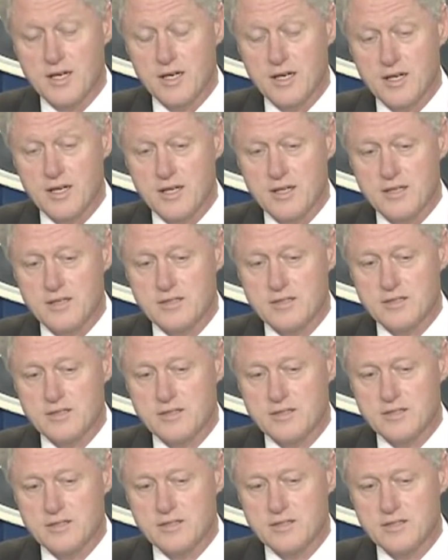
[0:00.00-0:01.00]

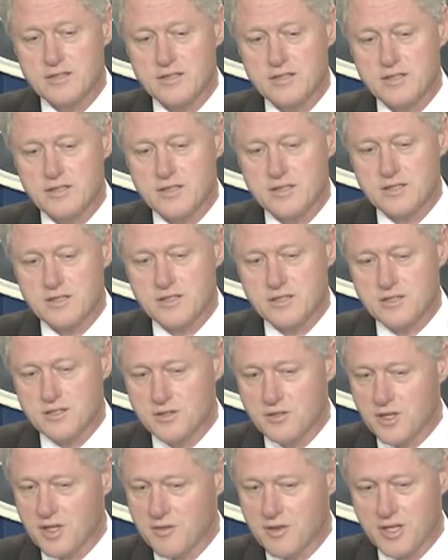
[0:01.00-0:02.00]
to
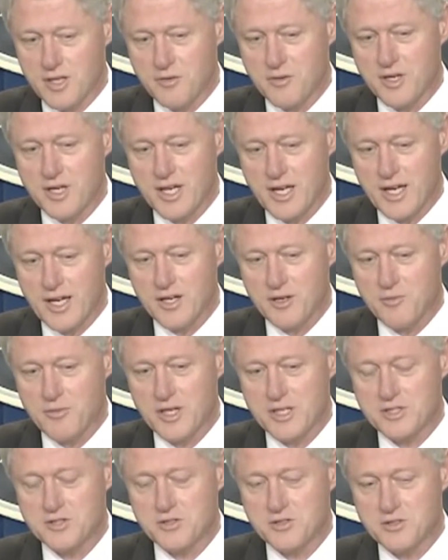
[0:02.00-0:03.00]
do everything we can to
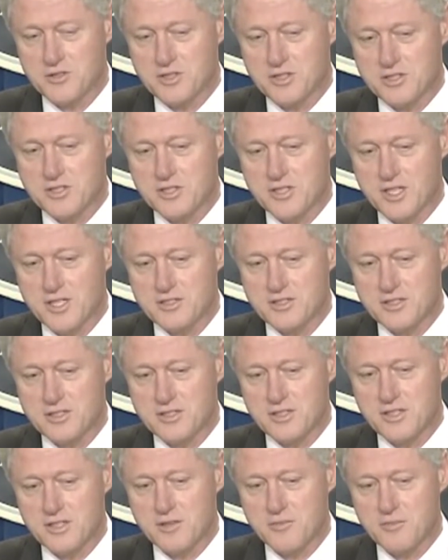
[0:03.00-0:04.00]
make sure this
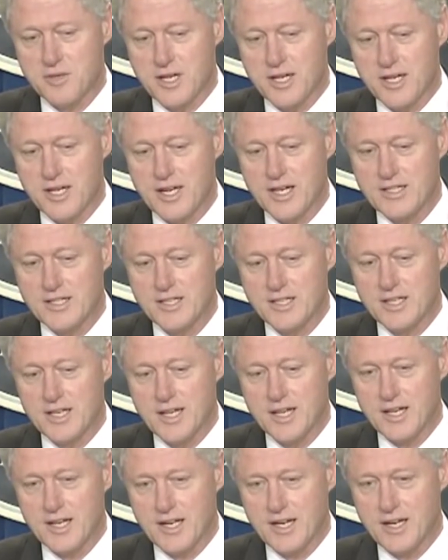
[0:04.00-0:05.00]
doesn't make
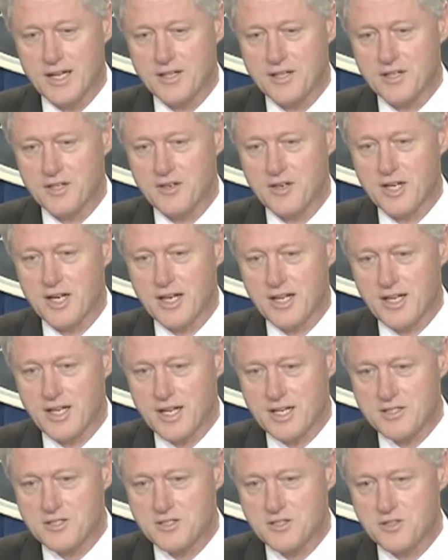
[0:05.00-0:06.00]
1999 a year like
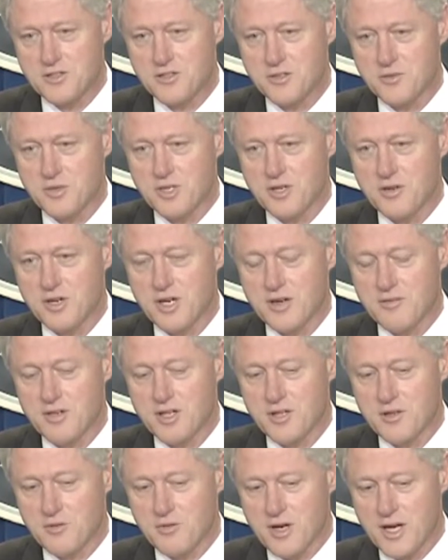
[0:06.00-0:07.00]
last year, that we don't have
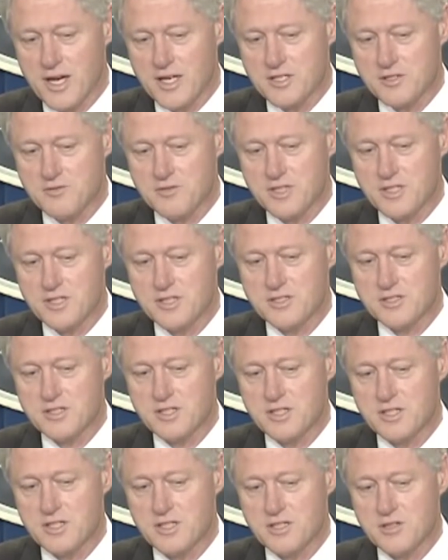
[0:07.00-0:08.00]
another rash of this,
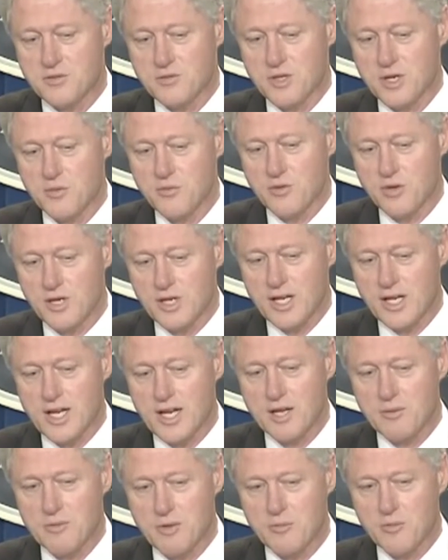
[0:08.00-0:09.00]
that we really
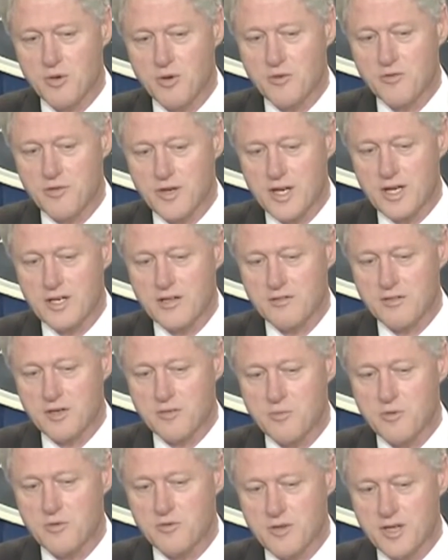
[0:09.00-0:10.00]
can be more effective in
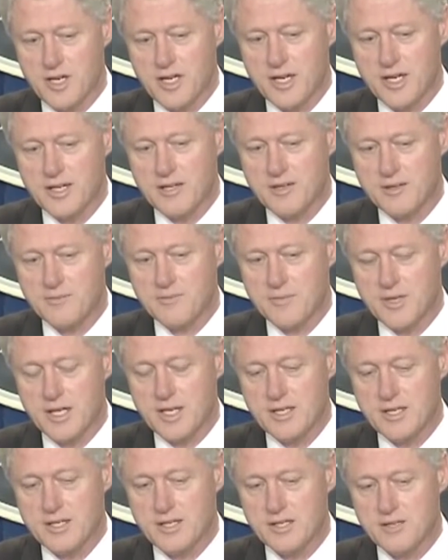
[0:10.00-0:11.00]
preventing it.
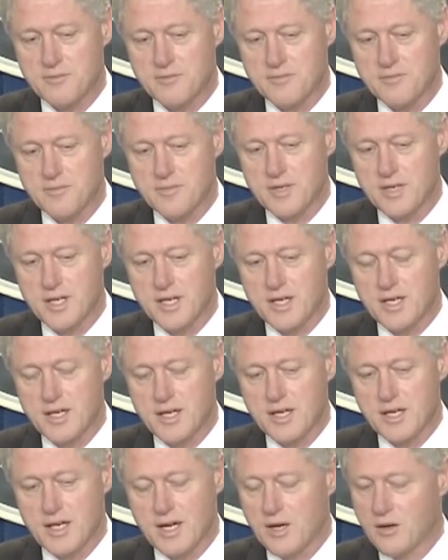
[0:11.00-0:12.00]
And
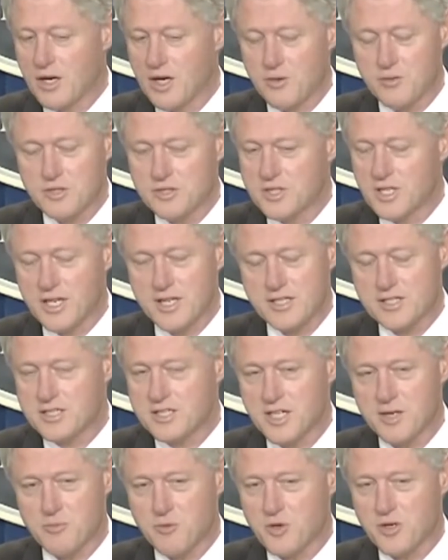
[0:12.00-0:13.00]
I wish I could
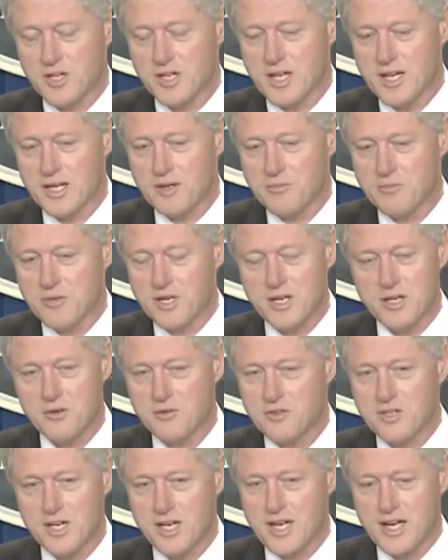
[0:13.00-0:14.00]
say more tonight, but I don't
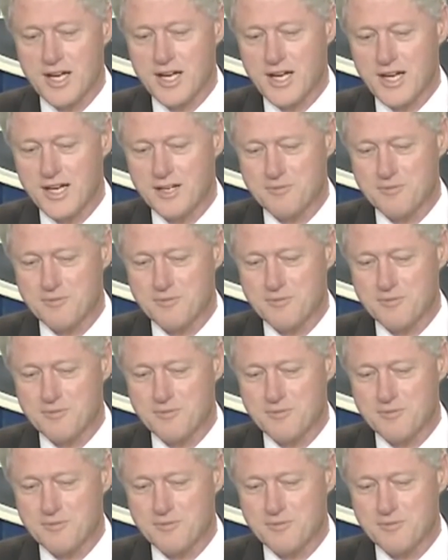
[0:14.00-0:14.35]
think I can.